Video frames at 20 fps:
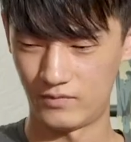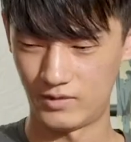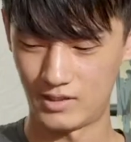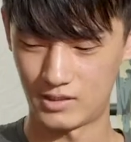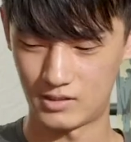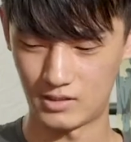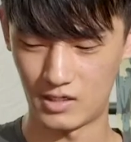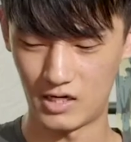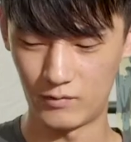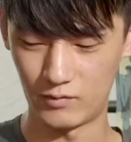
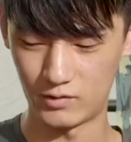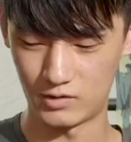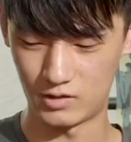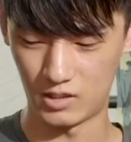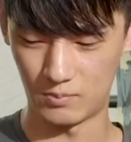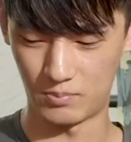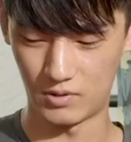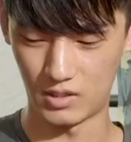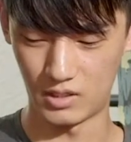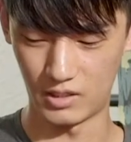It's obviously
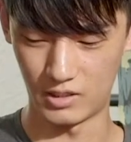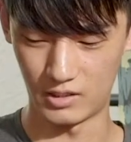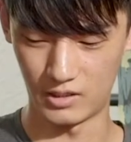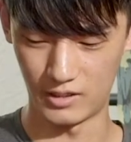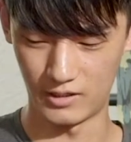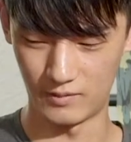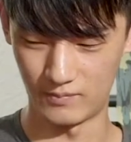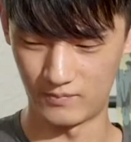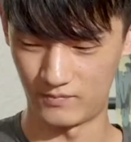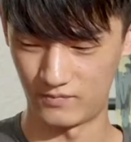a party
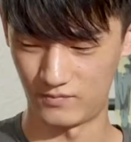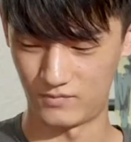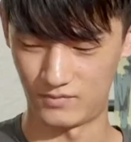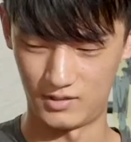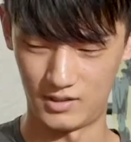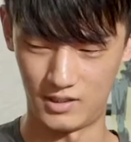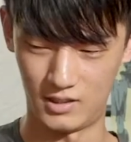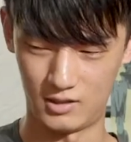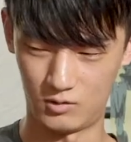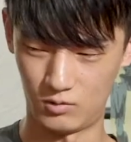game.
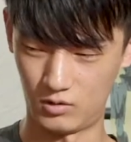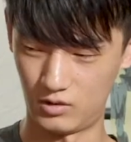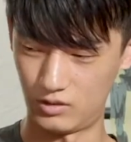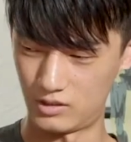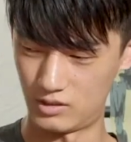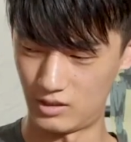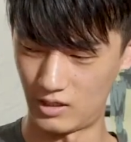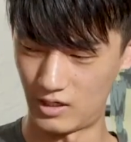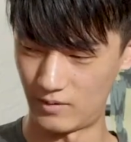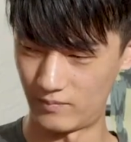It's really
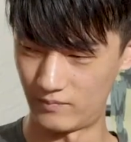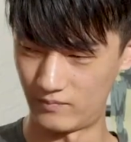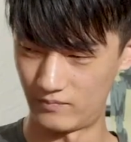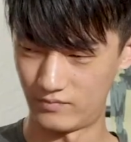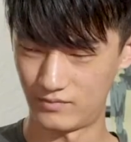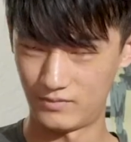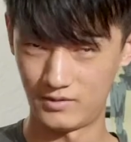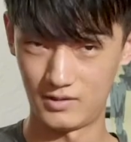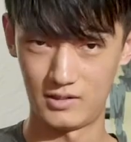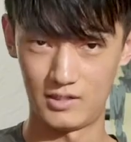dumb.
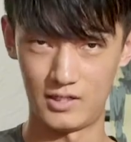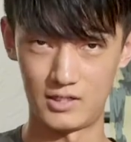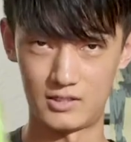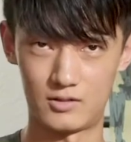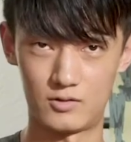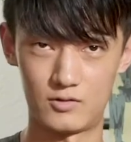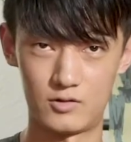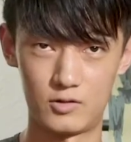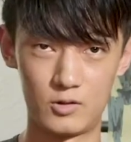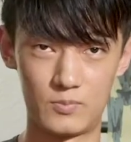It's
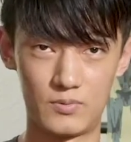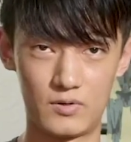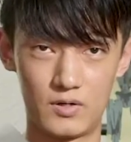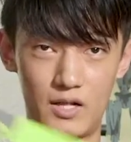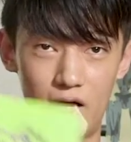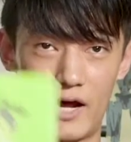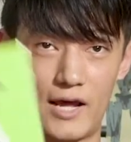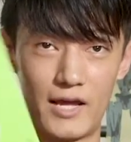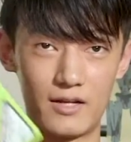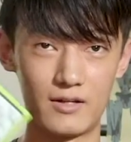super
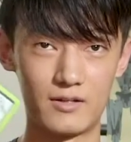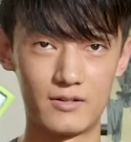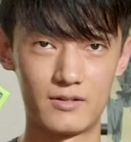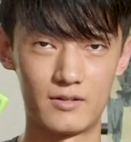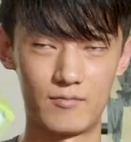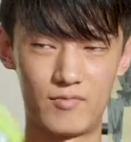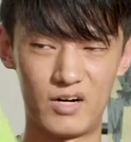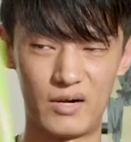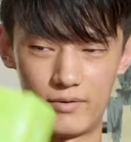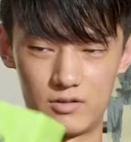light
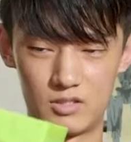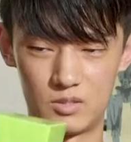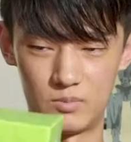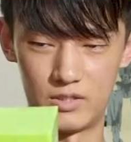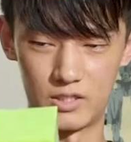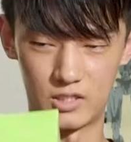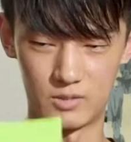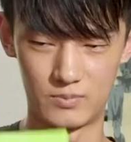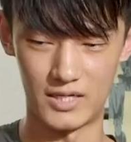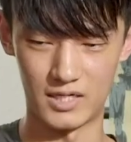probably to be
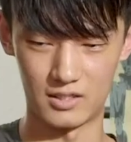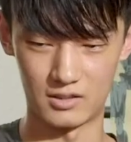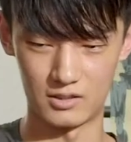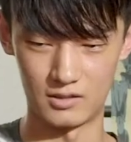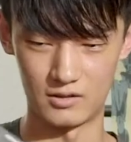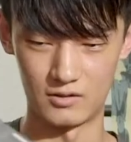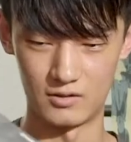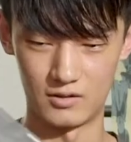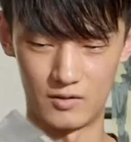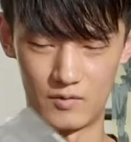
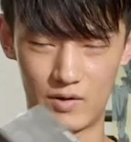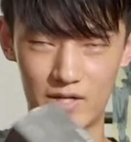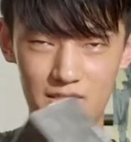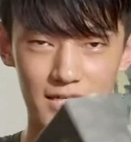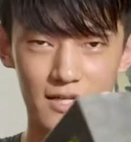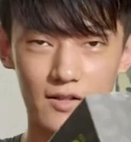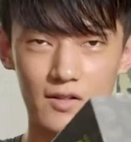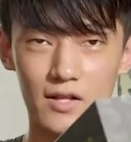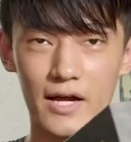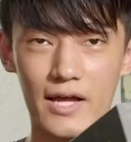expected. when I
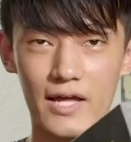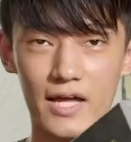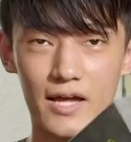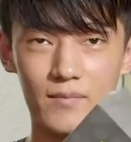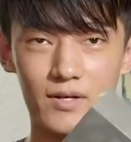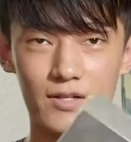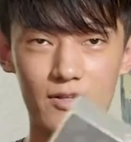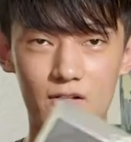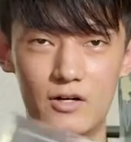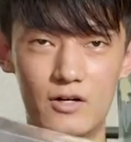say light, I
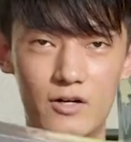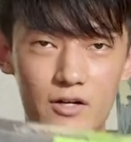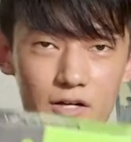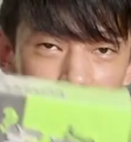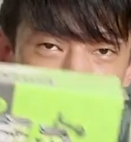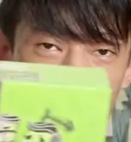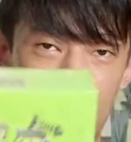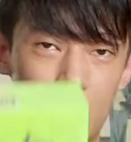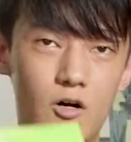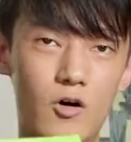mean literally
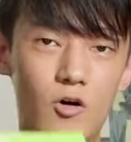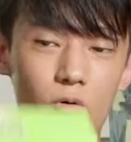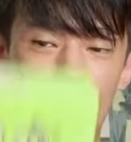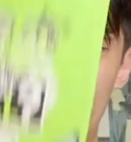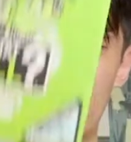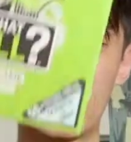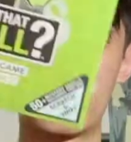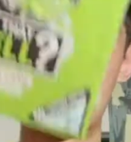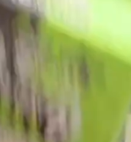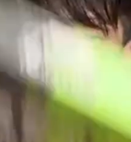like, oh
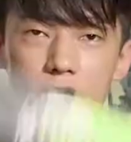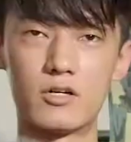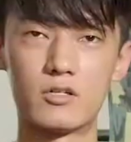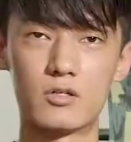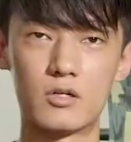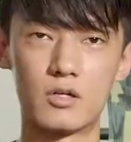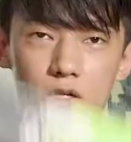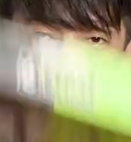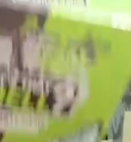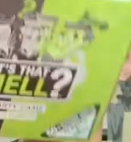my god,
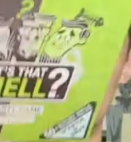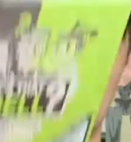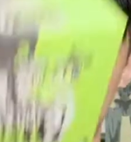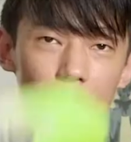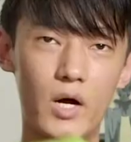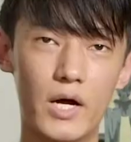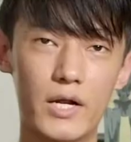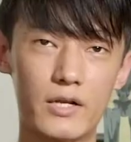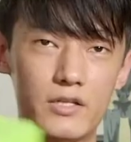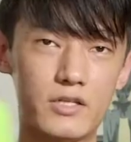dude, like
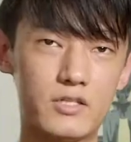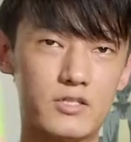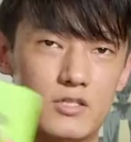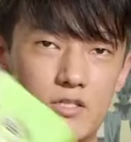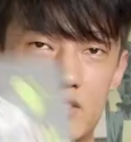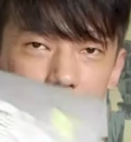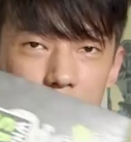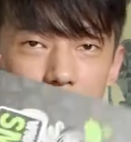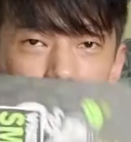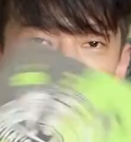what? This
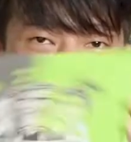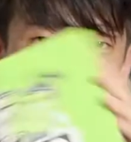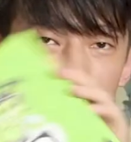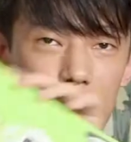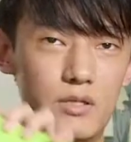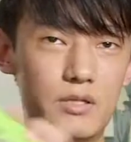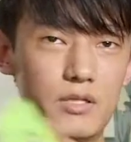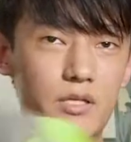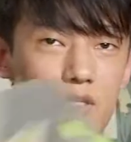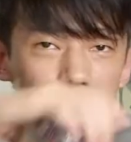is
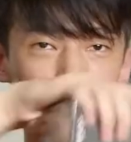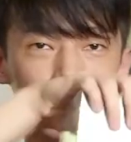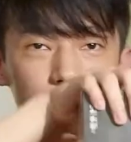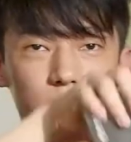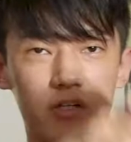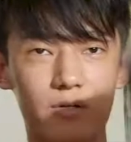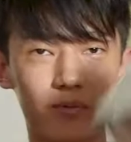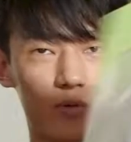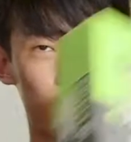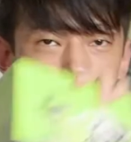
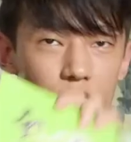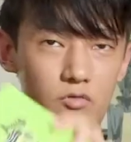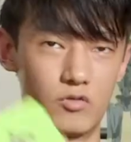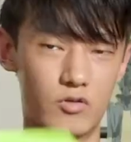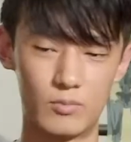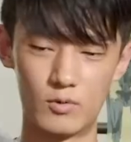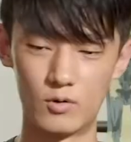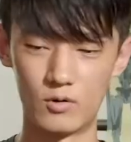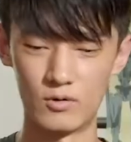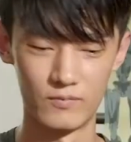unbelievably
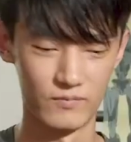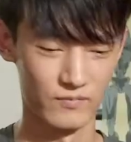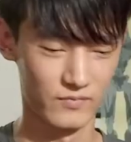maneuverable.